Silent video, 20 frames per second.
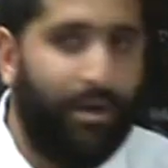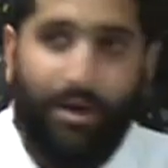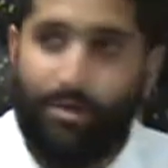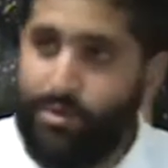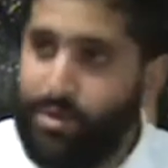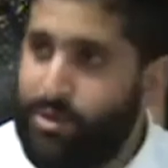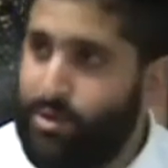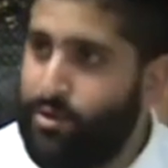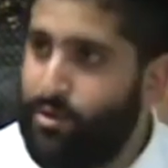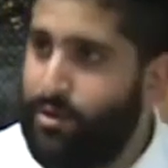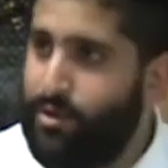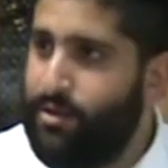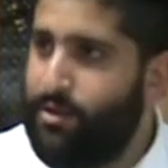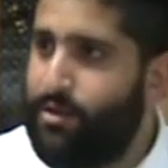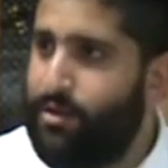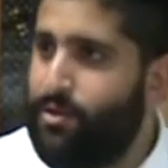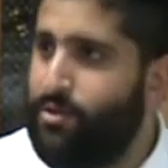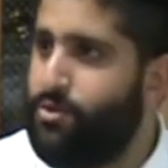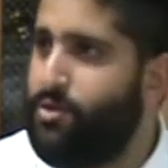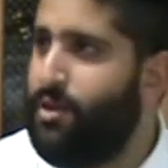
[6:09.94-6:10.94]
when I was a student,
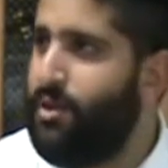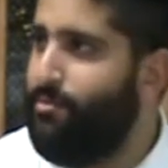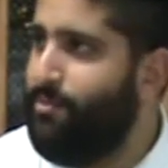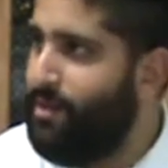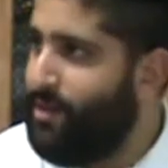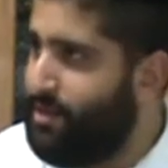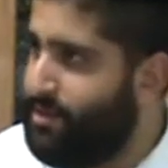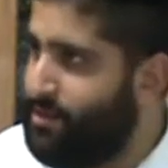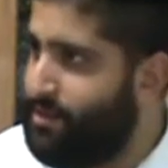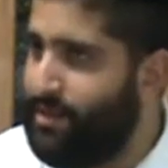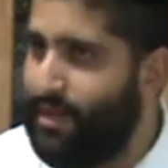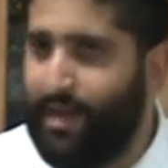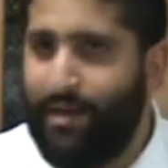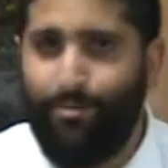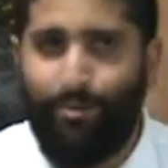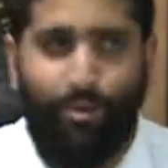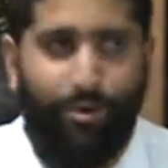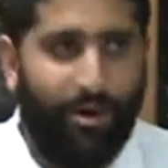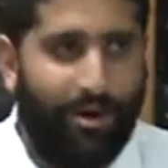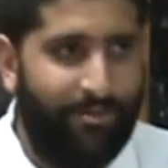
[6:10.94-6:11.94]
he used to let me kiss his
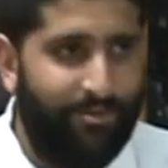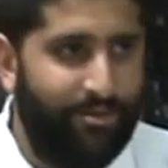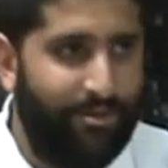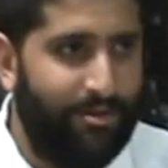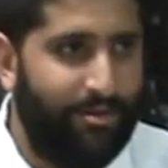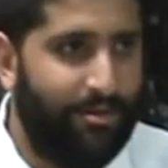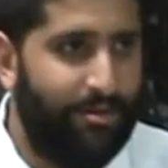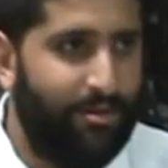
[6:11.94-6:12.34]
hand more often.